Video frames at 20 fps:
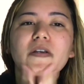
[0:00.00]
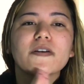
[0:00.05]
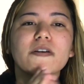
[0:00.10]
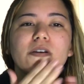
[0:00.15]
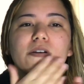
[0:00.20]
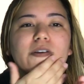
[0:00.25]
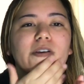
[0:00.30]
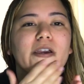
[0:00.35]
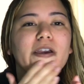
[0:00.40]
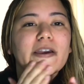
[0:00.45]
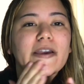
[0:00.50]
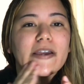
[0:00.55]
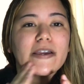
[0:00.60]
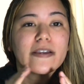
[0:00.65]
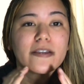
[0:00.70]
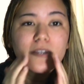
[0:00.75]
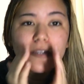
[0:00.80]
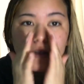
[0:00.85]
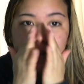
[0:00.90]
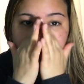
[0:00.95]

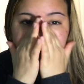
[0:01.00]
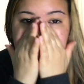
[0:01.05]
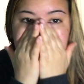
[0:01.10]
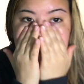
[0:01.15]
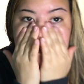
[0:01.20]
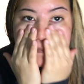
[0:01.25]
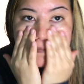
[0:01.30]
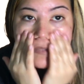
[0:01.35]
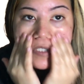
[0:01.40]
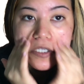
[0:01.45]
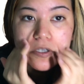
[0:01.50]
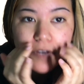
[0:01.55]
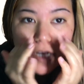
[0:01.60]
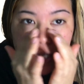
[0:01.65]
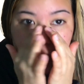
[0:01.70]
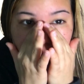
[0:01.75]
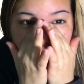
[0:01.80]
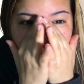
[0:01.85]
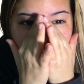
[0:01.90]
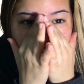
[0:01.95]
Okay, and
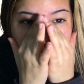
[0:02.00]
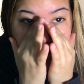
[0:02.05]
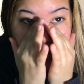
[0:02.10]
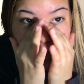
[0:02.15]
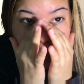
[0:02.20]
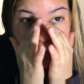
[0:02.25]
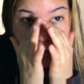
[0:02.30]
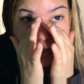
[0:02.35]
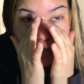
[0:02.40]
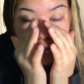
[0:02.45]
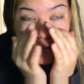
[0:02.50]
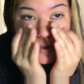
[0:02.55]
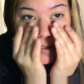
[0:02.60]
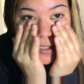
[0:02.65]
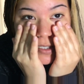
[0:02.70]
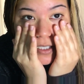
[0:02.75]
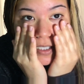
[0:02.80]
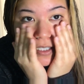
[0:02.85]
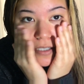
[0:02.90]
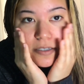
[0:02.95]
right now, yeah, you could
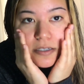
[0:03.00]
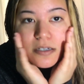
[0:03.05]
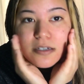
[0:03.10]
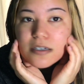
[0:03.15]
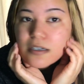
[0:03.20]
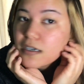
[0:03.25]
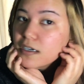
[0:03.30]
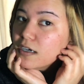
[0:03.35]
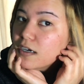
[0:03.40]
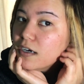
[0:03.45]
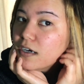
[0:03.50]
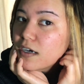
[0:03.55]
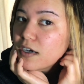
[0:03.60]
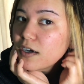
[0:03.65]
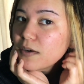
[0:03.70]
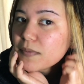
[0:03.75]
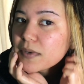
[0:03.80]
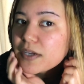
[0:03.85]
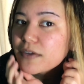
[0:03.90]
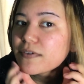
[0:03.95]
see
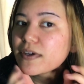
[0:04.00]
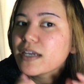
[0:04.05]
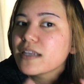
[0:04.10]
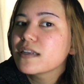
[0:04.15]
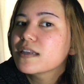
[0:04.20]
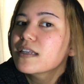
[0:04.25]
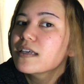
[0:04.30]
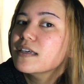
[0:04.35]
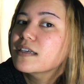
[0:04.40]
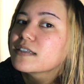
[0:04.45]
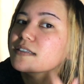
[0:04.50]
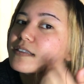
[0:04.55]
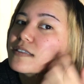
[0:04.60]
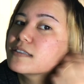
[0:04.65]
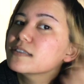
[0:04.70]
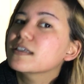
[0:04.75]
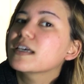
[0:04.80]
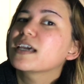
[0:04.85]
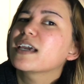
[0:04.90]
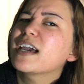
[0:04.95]
all my redness.
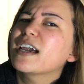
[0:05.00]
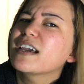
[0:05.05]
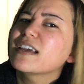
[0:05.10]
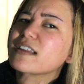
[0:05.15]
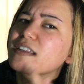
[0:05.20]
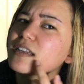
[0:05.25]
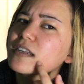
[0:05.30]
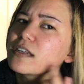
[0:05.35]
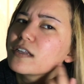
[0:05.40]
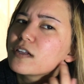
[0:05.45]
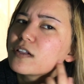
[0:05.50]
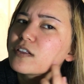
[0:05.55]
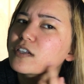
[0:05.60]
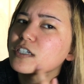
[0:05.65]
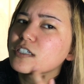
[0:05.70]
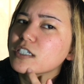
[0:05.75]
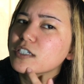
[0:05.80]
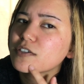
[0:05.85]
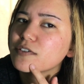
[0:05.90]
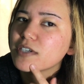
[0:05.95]
I had an
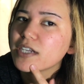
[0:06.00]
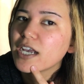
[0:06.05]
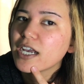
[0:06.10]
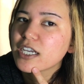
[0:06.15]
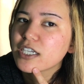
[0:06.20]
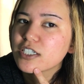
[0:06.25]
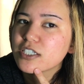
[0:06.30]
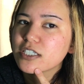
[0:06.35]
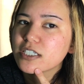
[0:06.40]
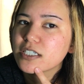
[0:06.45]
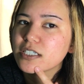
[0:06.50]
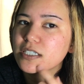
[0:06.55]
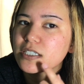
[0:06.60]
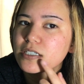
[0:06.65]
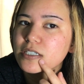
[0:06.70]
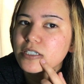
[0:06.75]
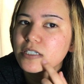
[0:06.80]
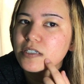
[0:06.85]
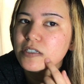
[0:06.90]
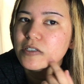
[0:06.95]
allergic
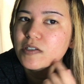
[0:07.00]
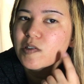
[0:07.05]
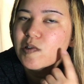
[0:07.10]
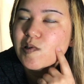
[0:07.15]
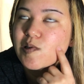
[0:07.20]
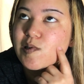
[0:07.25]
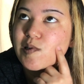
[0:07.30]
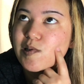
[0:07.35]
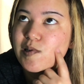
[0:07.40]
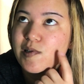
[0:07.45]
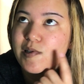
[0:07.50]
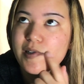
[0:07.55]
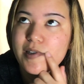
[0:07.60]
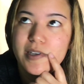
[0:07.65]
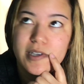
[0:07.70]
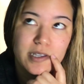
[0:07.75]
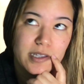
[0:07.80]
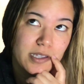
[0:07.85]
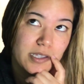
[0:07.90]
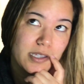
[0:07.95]
reaction
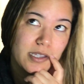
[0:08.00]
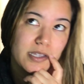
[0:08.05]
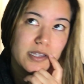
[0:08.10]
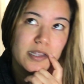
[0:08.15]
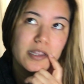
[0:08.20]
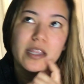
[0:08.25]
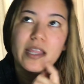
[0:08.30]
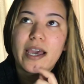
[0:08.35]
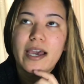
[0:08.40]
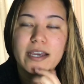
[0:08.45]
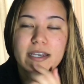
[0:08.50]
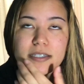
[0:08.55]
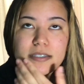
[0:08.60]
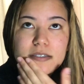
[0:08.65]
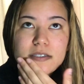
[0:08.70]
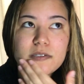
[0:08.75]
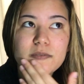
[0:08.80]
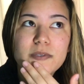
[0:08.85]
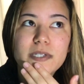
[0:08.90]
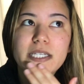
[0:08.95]

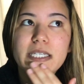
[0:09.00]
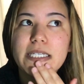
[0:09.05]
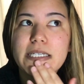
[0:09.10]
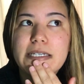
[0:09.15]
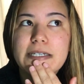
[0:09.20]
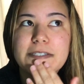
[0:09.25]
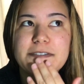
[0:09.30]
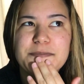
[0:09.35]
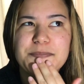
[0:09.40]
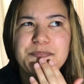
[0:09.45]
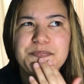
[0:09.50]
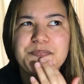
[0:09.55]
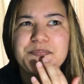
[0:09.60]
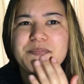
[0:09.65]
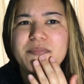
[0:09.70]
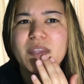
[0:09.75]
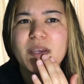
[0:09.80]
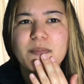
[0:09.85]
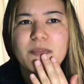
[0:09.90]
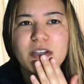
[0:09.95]
last week.
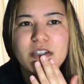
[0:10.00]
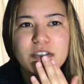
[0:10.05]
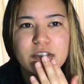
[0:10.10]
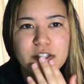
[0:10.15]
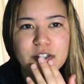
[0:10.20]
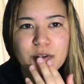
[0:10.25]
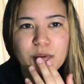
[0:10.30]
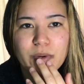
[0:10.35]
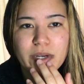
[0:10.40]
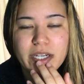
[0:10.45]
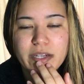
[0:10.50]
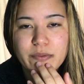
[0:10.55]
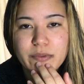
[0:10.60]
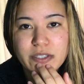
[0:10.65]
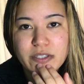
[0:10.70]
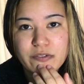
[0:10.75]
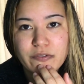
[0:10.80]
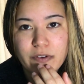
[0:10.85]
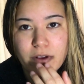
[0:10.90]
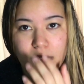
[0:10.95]
I'm not sure what it
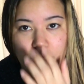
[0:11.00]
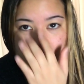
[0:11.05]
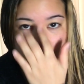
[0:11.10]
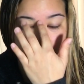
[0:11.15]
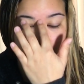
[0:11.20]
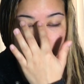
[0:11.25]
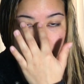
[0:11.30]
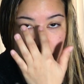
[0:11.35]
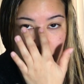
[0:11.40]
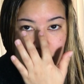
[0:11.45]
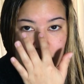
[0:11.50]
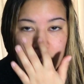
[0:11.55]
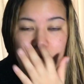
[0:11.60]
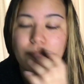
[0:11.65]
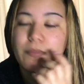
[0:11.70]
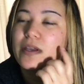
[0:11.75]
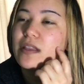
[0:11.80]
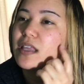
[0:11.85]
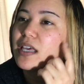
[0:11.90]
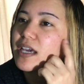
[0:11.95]
was from,
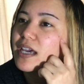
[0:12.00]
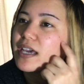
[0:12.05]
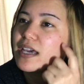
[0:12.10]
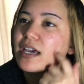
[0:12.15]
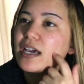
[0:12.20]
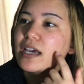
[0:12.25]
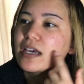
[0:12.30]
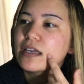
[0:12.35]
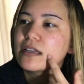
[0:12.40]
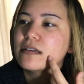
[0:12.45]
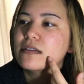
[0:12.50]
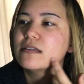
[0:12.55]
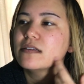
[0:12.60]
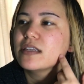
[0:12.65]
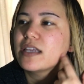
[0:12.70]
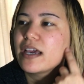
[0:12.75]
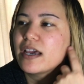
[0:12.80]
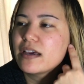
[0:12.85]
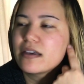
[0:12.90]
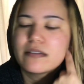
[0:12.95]
but like I had,
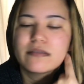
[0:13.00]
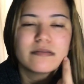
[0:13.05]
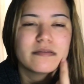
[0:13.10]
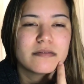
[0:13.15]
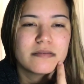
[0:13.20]
yeah,